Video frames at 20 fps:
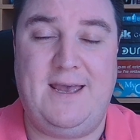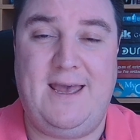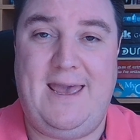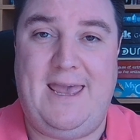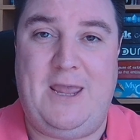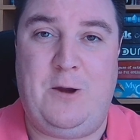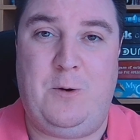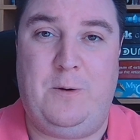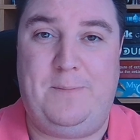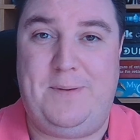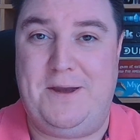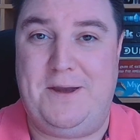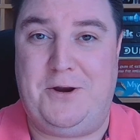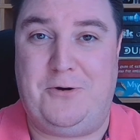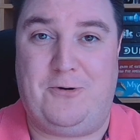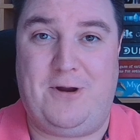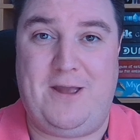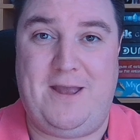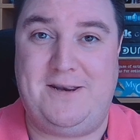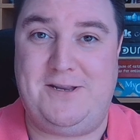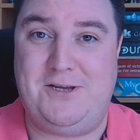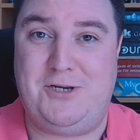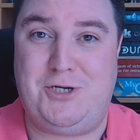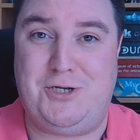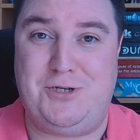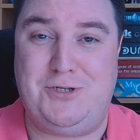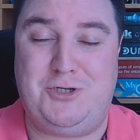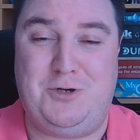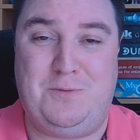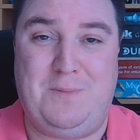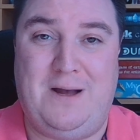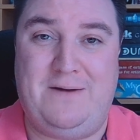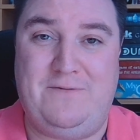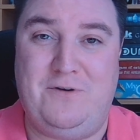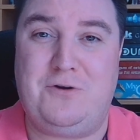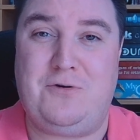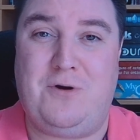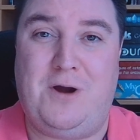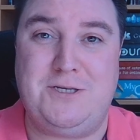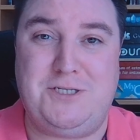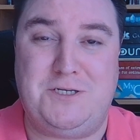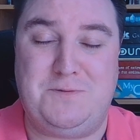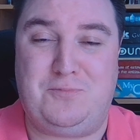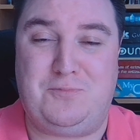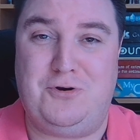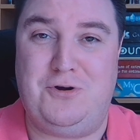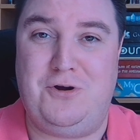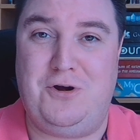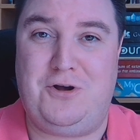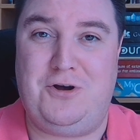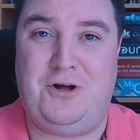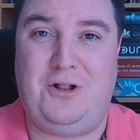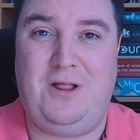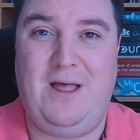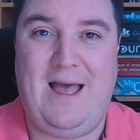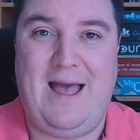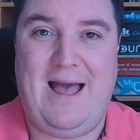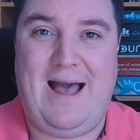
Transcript: He would be a great addition to Marvel Crisis Protocol.